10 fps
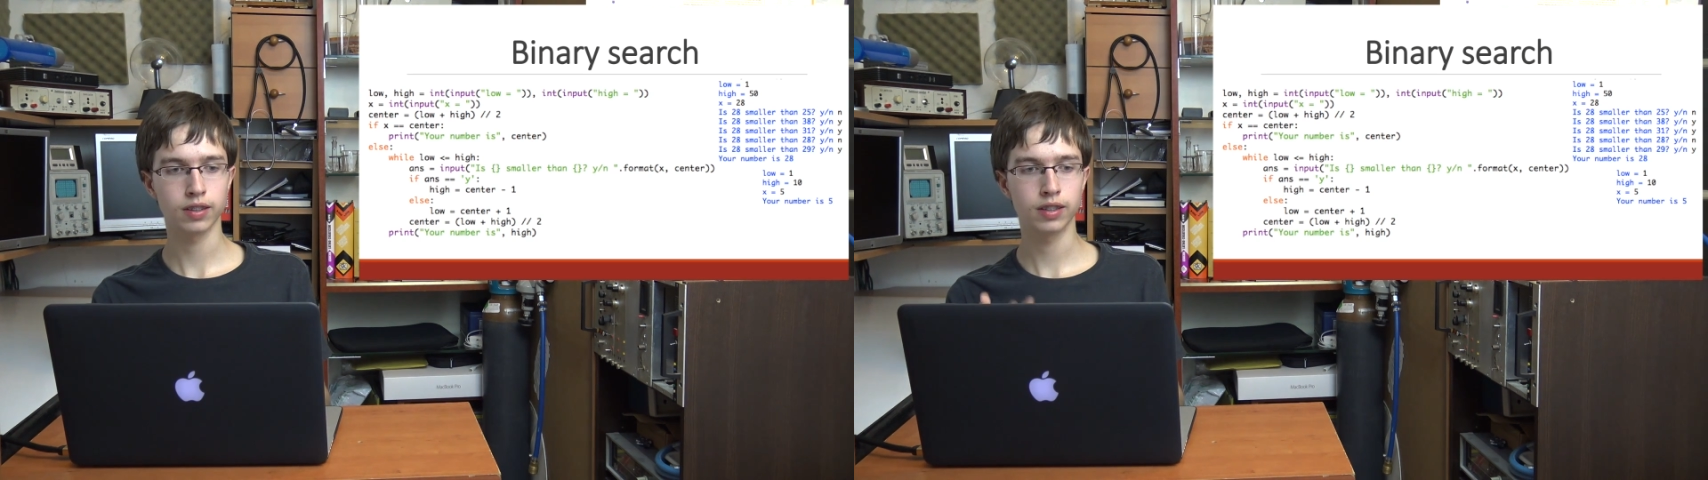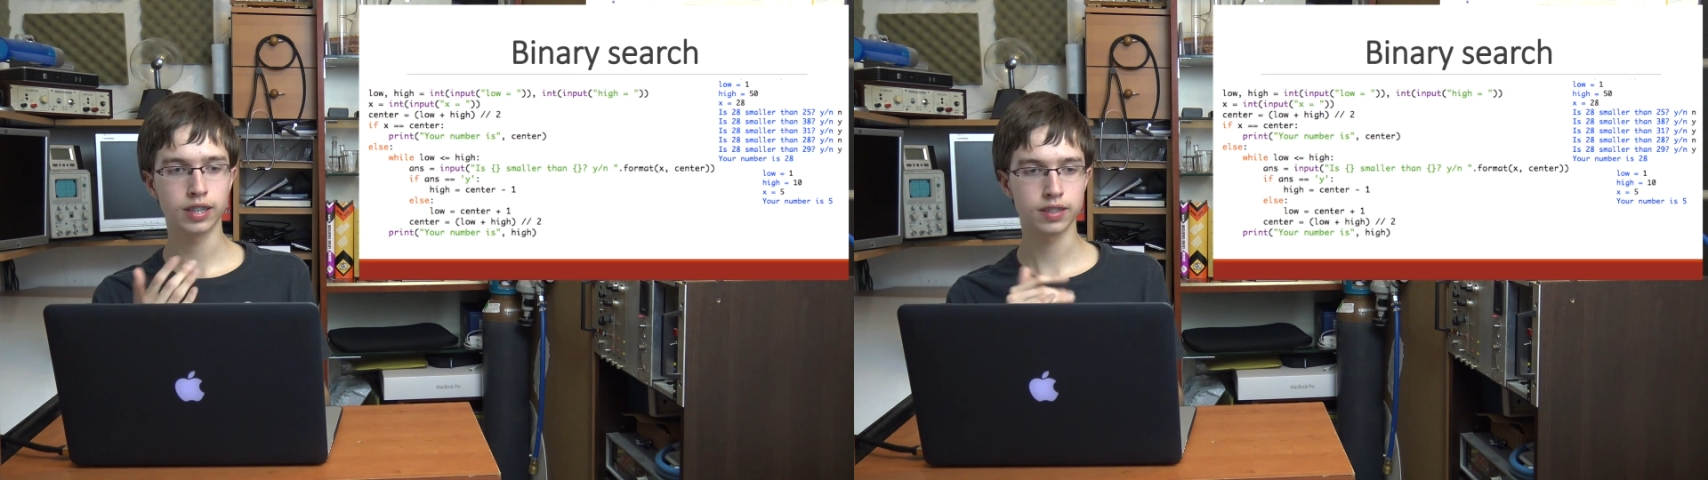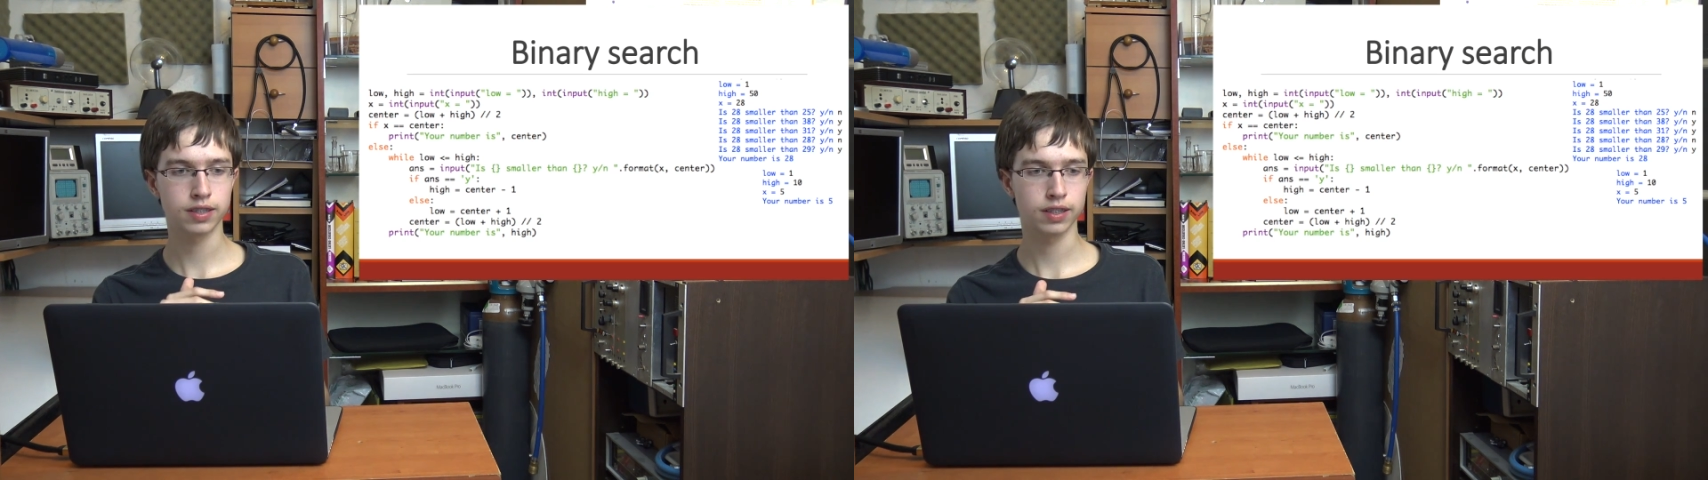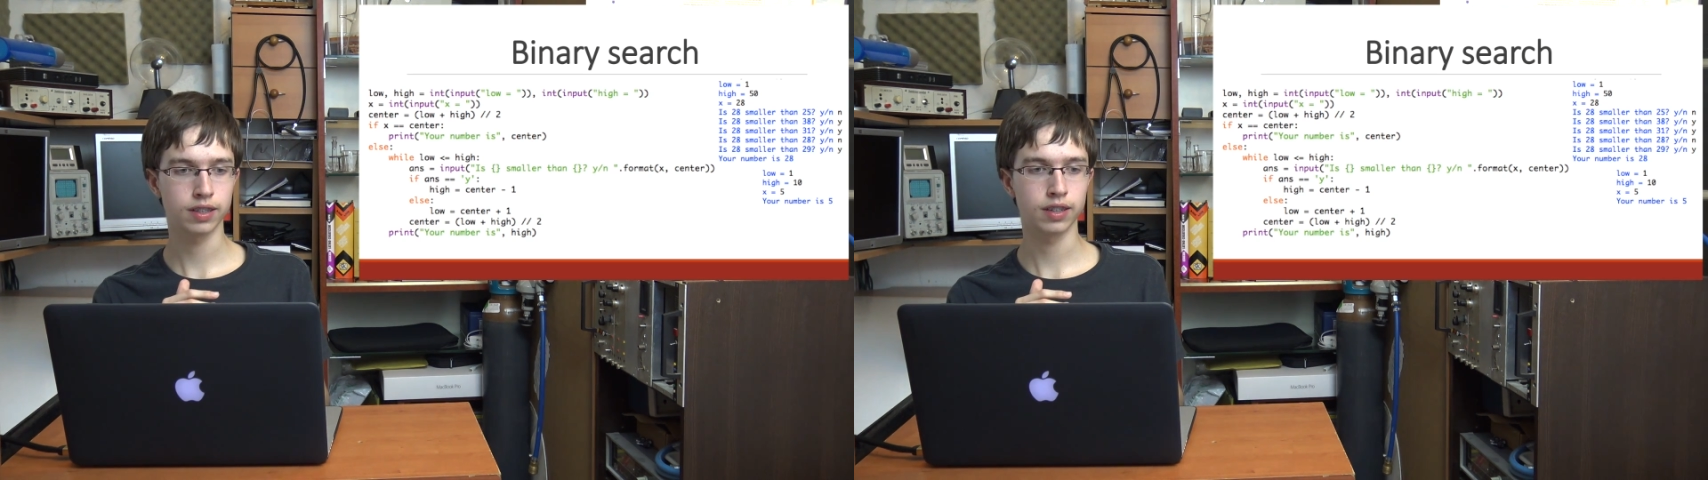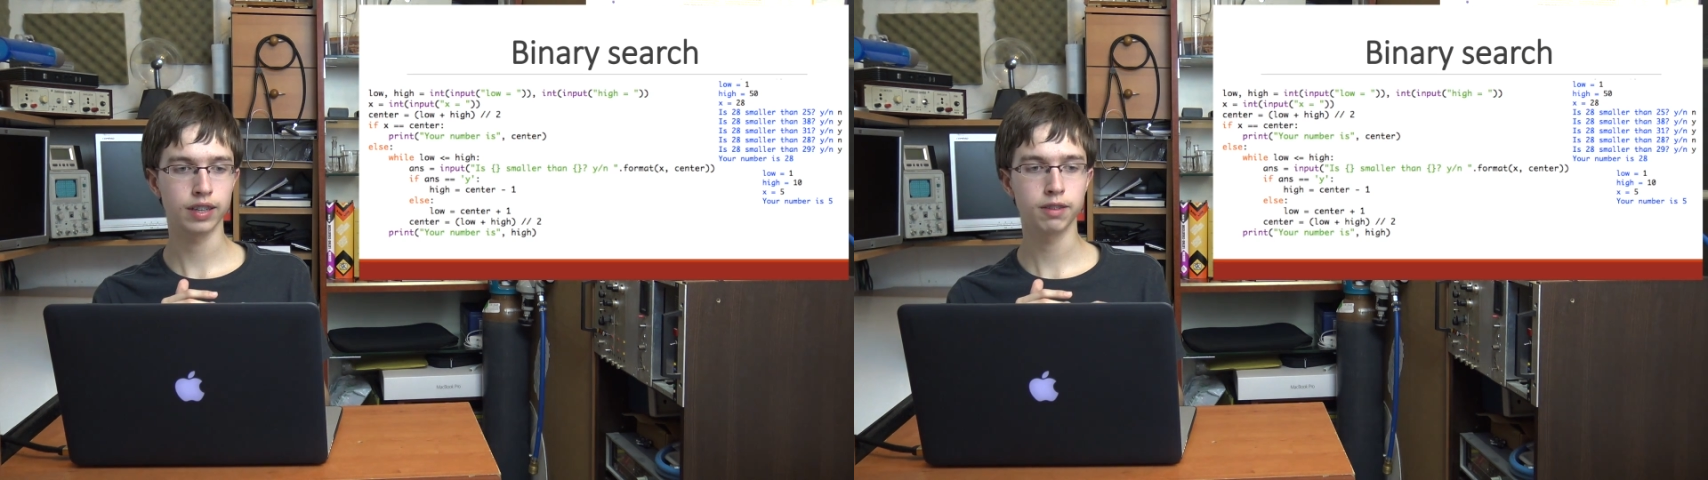this
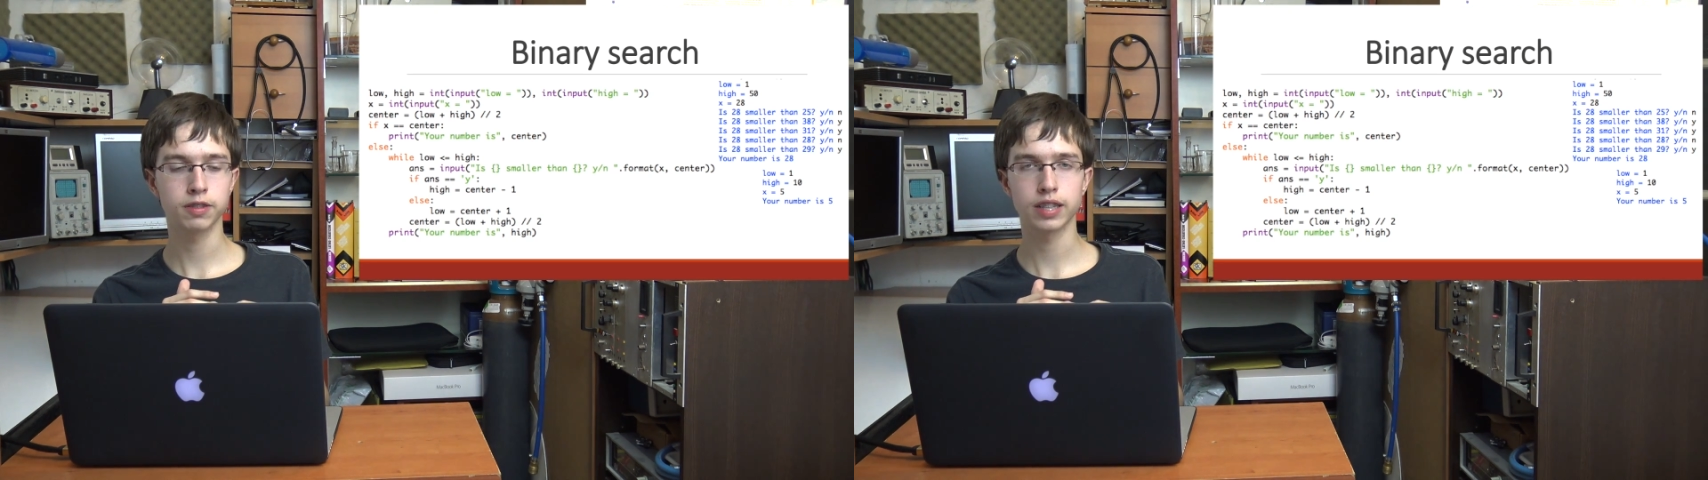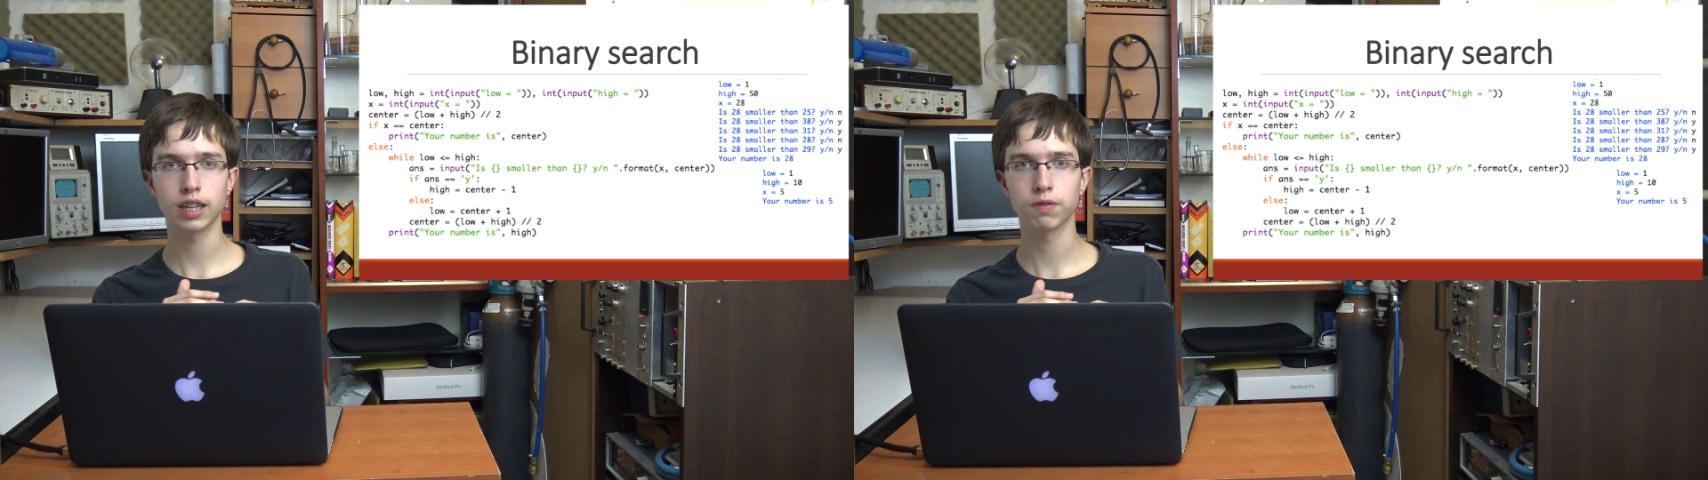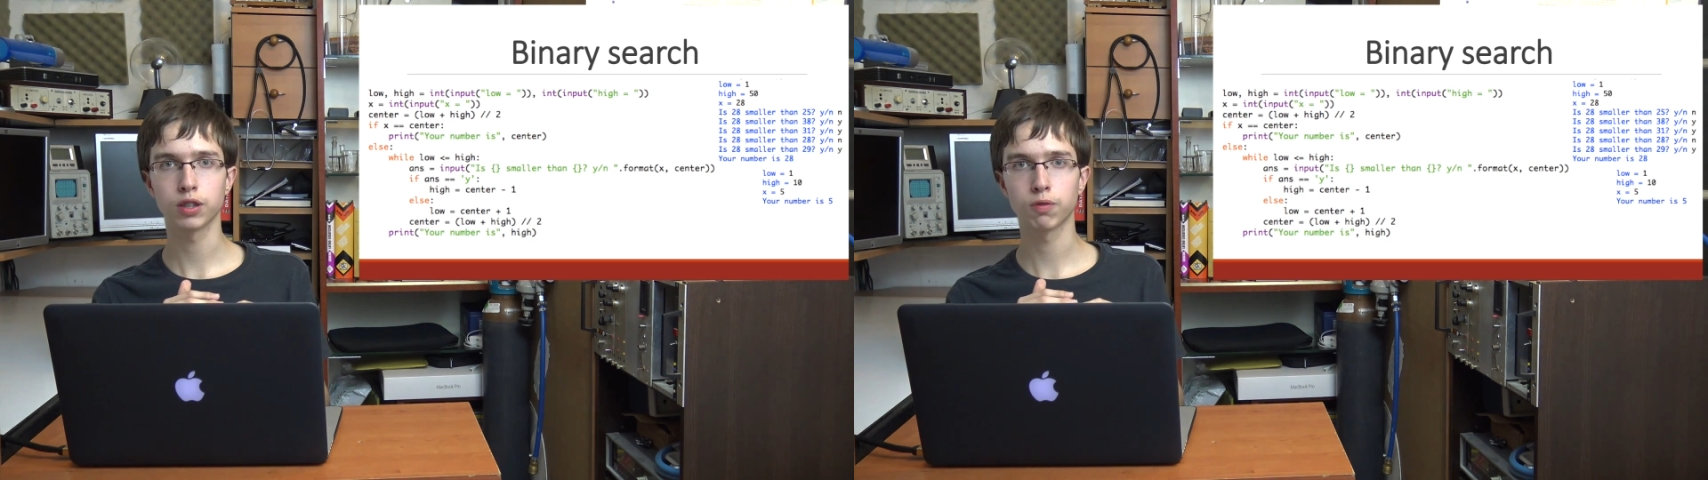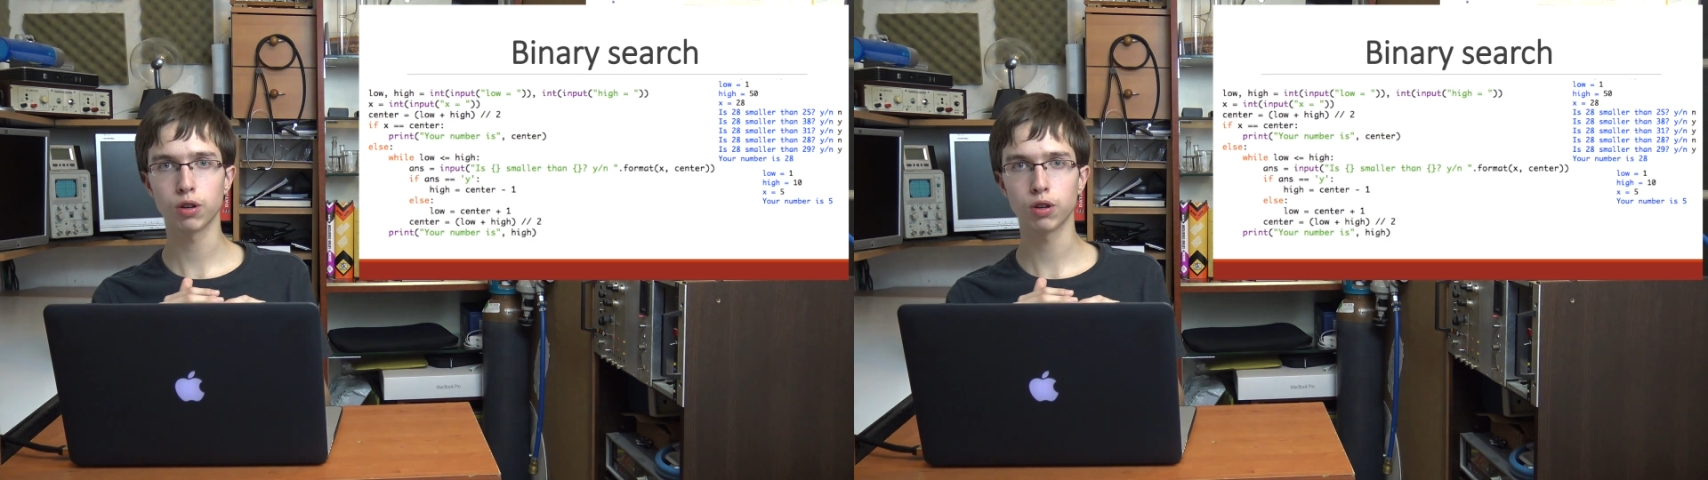uh, if statement